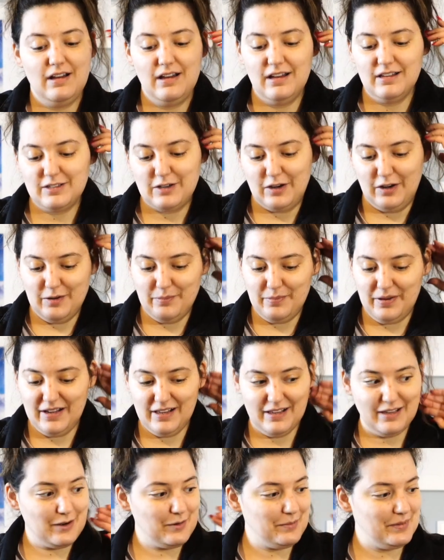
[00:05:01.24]
It's gonna be a
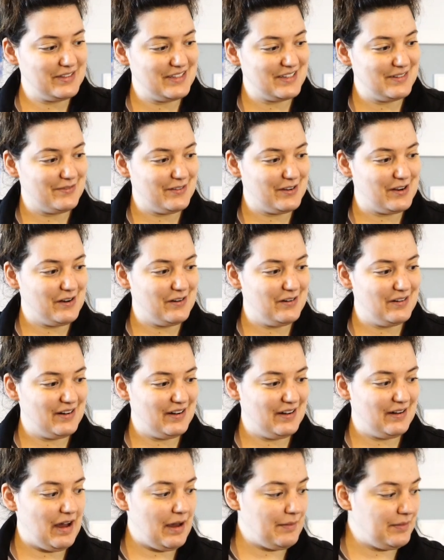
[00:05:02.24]
little bit difficult.
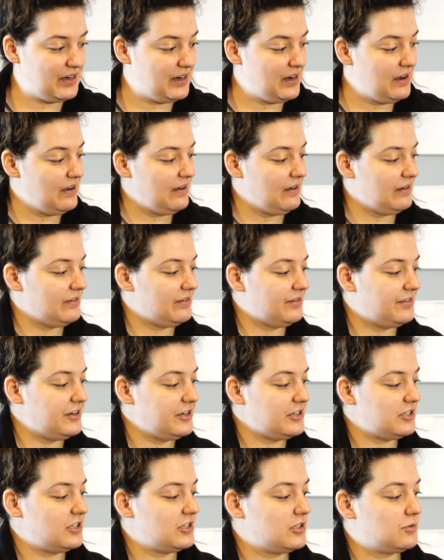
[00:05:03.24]
I mean,
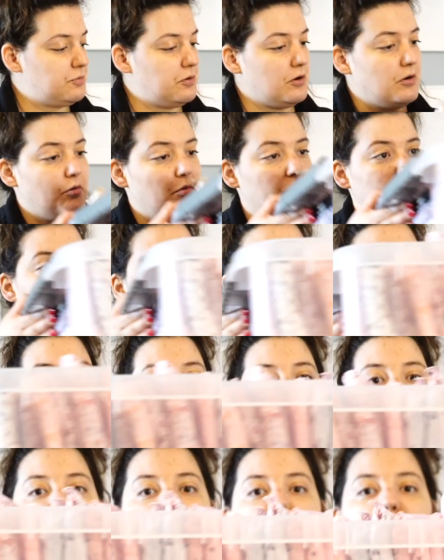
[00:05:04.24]
this is probably
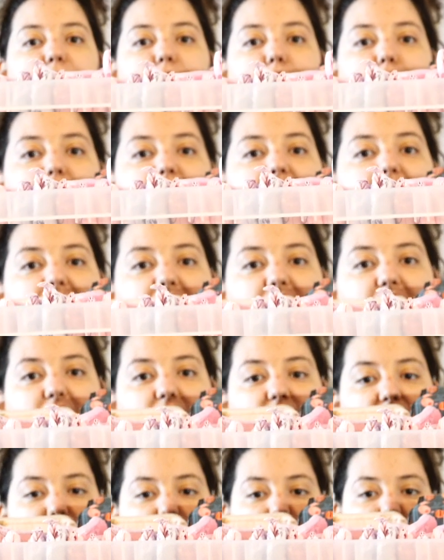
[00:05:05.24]
around 40,
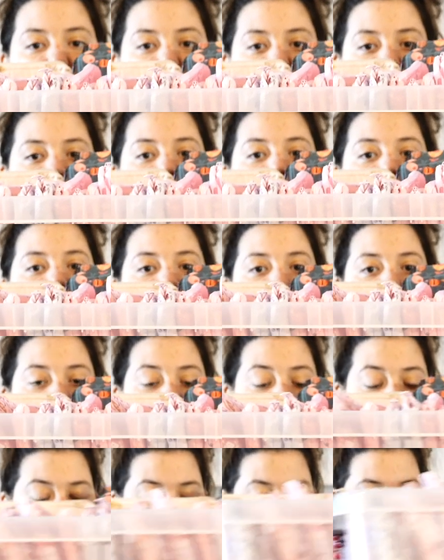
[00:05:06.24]
if you can see.
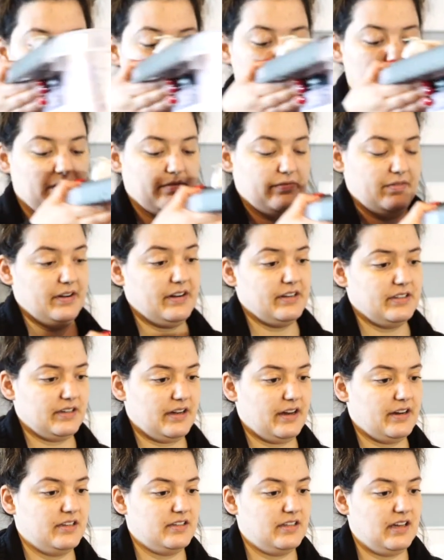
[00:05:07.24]
So it's gonna be a very
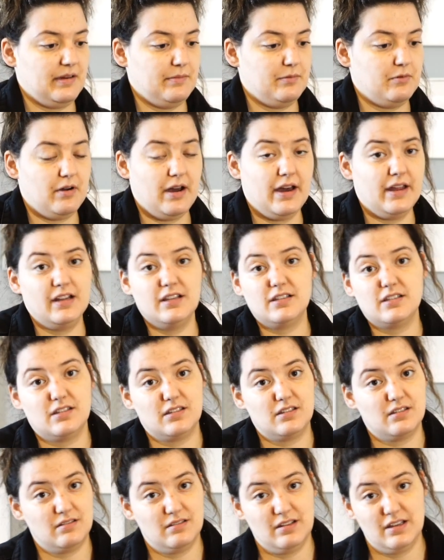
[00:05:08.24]
tiny table, and
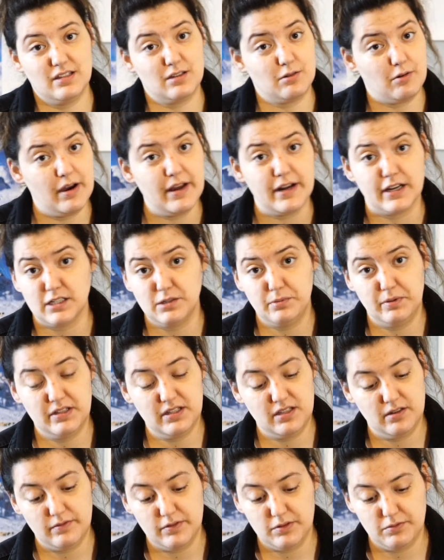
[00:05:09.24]
it's quite
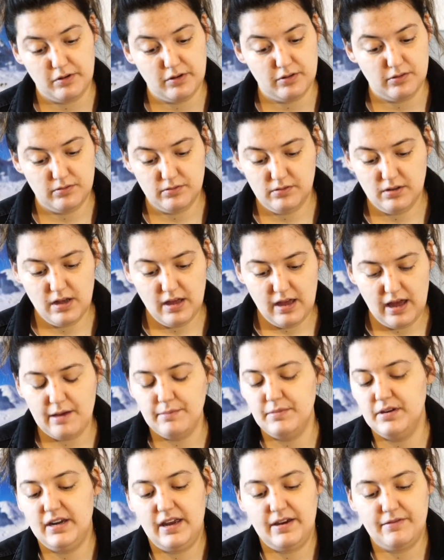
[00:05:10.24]
expensive as well. I
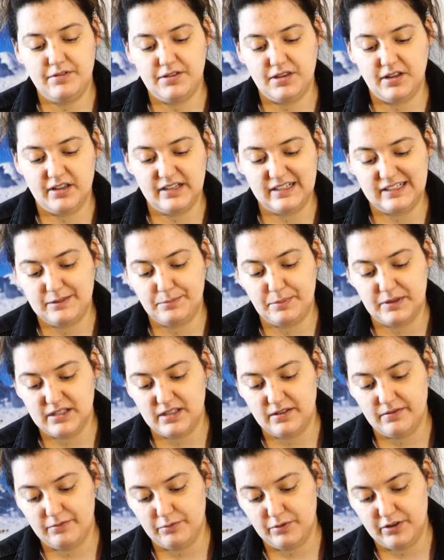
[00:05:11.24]
mean, everything is
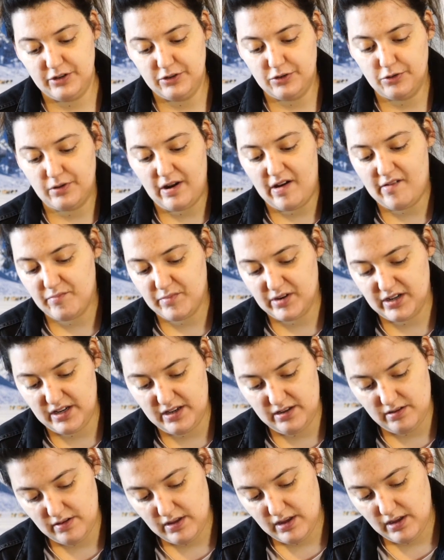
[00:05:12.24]
expensive when you don't have money.